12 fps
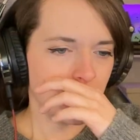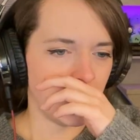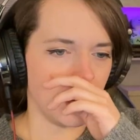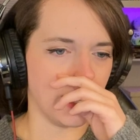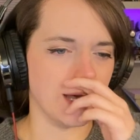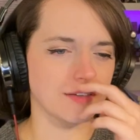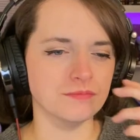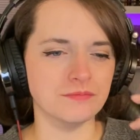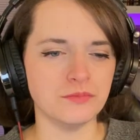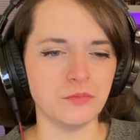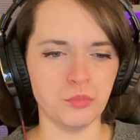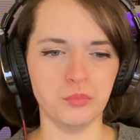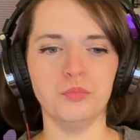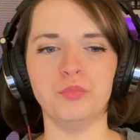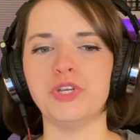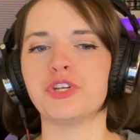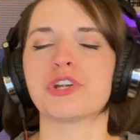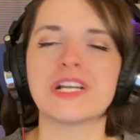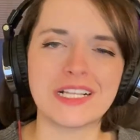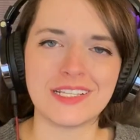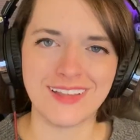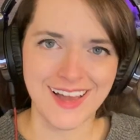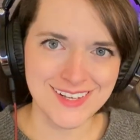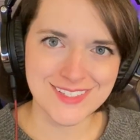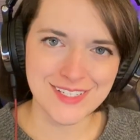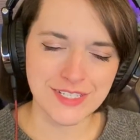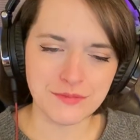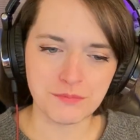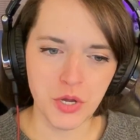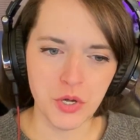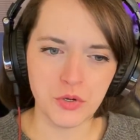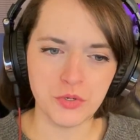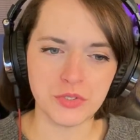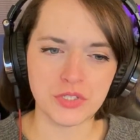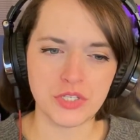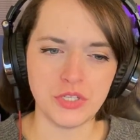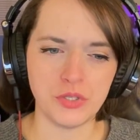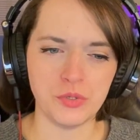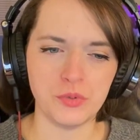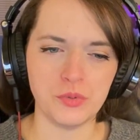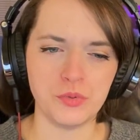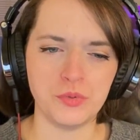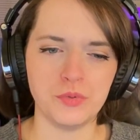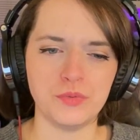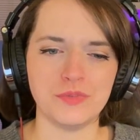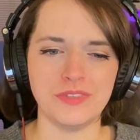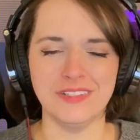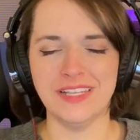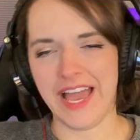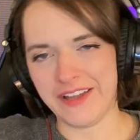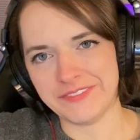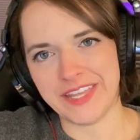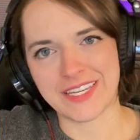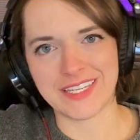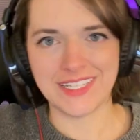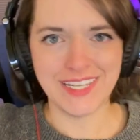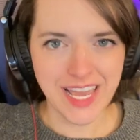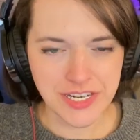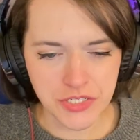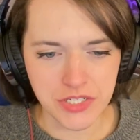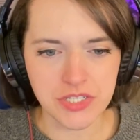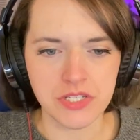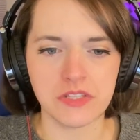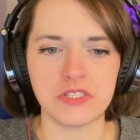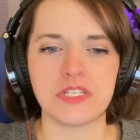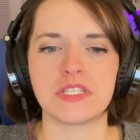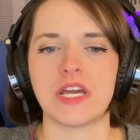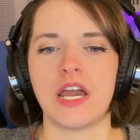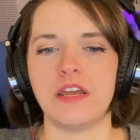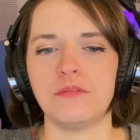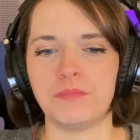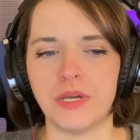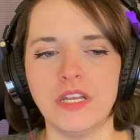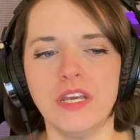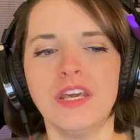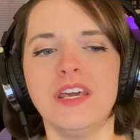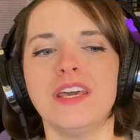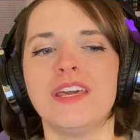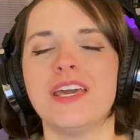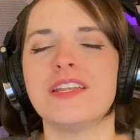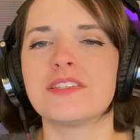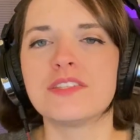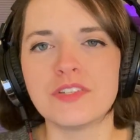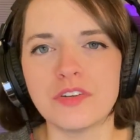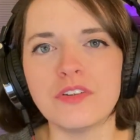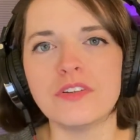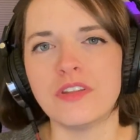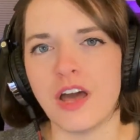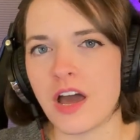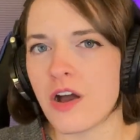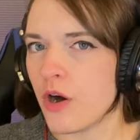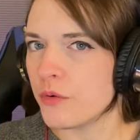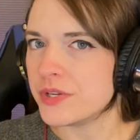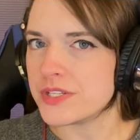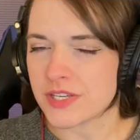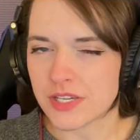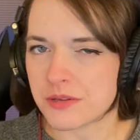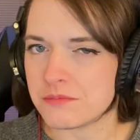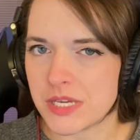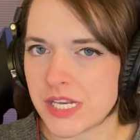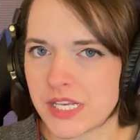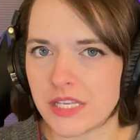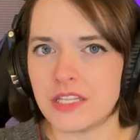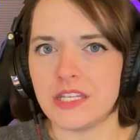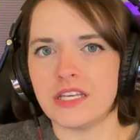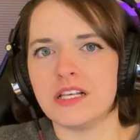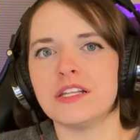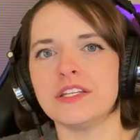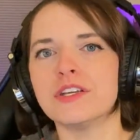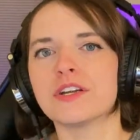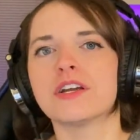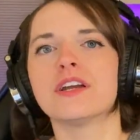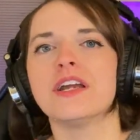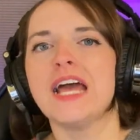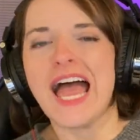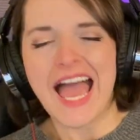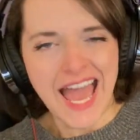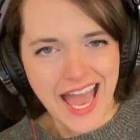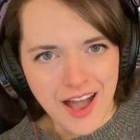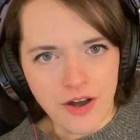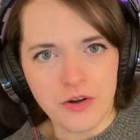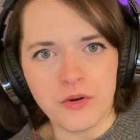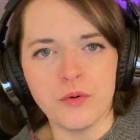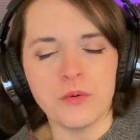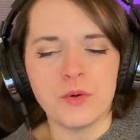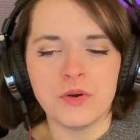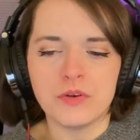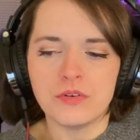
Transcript: When you're in classic mode, you have that connections on this side, but it's still not always like immediately clear how